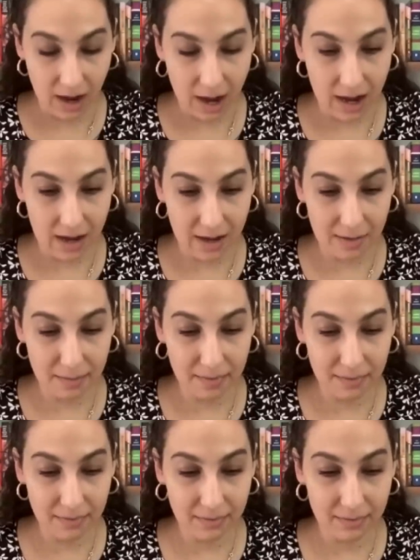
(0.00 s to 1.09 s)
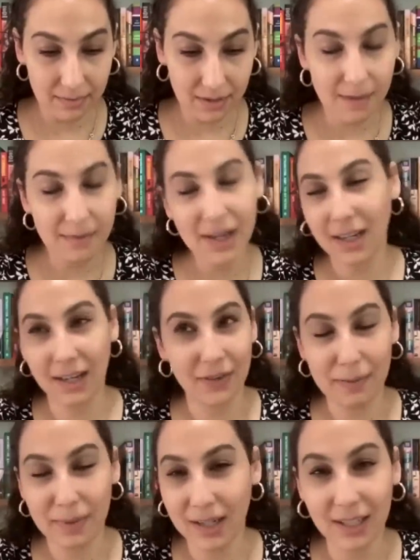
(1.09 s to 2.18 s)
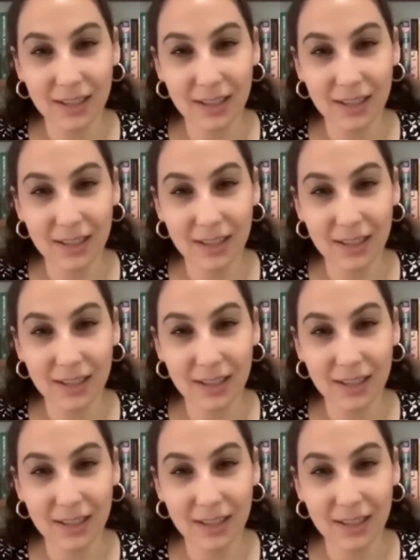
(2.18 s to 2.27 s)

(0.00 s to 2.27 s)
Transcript: Um, so I'm not going to give up on it.